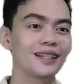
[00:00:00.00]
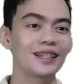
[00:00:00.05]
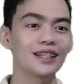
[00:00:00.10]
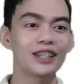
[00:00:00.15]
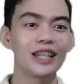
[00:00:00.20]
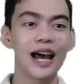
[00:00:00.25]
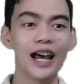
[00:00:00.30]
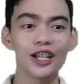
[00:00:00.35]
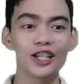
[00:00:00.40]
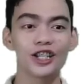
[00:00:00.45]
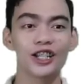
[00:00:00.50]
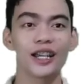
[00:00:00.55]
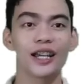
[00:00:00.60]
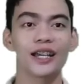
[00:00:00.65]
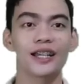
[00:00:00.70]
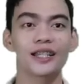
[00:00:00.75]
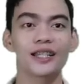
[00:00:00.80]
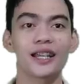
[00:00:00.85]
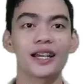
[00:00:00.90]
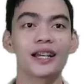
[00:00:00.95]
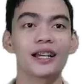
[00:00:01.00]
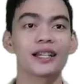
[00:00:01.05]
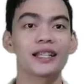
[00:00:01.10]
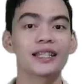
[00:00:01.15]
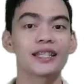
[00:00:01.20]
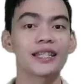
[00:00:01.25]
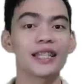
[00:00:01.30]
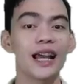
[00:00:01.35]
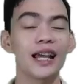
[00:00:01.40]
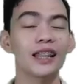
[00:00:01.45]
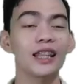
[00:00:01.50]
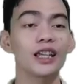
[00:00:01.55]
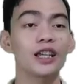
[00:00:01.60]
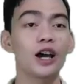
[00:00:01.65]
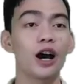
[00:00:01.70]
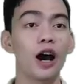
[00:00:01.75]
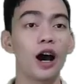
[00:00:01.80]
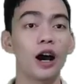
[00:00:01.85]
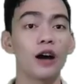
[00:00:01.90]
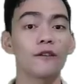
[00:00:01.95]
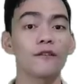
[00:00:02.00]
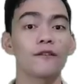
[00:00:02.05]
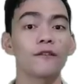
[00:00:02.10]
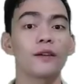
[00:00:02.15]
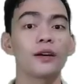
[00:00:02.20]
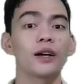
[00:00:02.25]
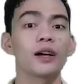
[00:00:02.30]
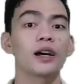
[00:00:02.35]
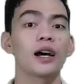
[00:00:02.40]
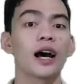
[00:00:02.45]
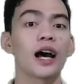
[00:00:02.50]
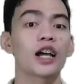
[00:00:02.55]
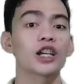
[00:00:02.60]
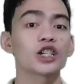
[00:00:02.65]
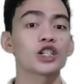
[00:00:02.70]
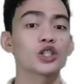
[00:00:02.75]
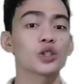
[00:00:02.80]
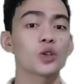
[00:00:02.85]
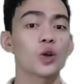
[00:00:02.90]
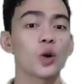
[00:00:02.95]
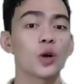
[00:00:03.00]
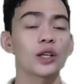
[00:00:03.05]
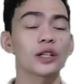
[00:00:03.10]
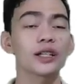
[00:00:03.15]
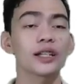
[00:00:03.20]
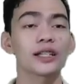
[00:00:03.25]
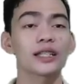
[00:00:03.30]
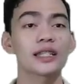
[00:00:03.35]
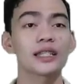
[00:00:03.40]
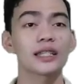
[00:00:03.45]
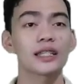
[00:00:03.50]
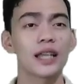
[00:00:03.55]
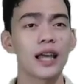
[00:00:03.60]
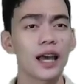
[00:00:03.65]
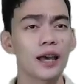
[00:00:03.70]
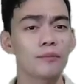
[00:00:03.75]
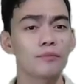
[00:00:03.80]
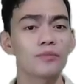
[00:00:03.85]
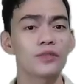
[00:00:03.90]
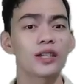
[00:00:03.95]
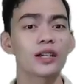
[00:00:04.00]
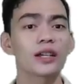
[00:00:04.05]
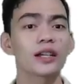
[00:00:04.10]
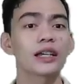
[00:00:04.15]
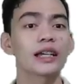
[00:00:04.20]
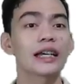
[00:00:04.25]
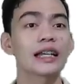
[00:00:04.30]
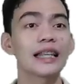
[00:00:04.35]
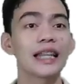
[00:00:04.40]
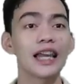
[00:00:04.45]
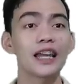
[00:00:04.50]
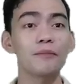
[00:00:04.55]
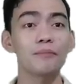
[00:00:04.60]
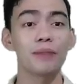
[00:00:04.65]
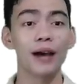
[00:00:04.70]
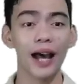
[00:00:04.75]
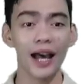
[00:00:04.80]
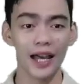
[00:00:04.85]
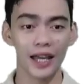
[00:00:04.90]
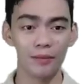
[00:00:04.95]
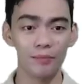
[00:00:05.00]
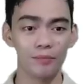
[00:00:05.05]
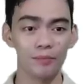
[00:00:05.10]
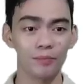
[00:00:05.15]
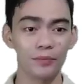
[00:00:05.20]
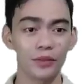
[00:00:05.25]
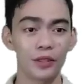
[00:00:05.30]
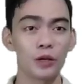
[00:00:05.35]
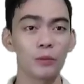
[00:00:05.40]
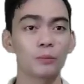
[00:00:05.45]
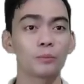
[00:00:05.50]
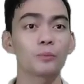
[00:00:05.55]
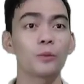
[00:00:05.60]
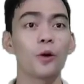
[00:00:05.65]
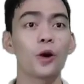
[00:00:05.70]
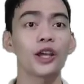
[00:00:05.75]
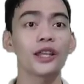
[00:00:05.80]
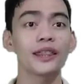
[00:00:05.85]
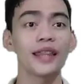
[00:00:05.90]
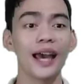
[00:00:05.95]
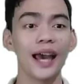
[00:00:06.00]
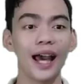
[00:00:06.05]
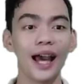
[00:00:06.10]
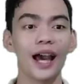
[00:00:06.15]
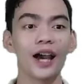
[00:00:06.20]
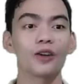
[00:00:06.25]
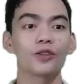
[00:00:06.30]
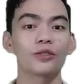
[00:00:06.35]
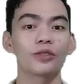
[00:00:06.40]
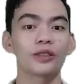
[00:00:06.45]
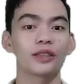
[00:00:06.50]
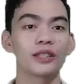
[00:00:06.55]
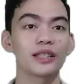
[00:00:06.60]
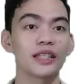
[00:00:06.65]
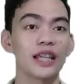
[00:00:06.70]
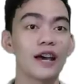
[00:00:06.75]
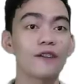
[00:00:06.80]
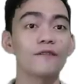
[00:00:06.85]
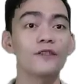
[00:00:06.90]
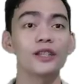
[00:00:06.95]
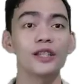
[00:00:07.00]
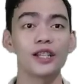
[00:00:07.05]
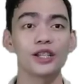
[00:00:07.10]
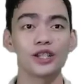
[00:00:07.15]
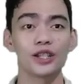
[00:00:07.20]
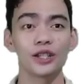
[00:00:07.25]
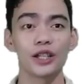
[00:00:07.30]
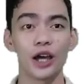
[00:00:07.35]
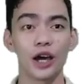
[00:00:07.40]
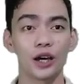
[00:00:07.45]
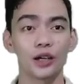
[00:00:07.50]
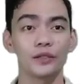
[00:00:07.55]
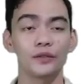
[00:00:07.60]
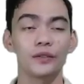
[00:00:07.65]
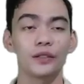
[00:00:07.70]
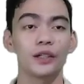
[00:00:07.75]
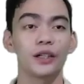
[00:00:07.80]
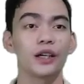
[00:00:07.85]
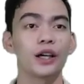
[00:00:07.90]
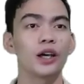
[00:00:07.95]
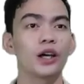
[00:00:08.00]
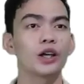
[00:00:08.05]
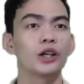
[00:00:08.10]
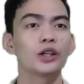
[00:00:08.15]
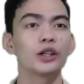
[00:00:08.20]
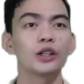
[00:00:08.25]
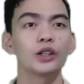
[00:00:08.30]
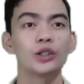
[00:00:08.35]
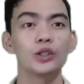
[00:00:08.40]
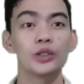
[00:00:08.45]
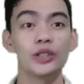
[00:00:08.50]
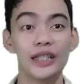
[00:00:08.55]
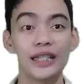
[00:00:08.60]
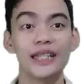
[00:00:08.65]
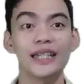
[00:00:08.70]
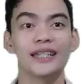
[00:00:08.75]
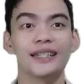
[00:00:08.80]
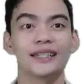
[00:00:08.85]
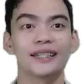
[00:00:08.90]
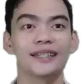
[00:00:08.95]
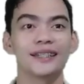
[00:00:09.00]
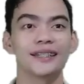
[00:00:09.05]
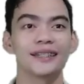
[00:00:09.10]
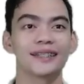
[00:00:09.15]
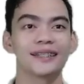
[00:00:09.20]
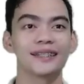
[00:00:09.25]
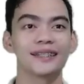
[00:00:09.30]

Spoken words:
The dashes setting off a short-stemmed clay pipe point out the definition of dudeen.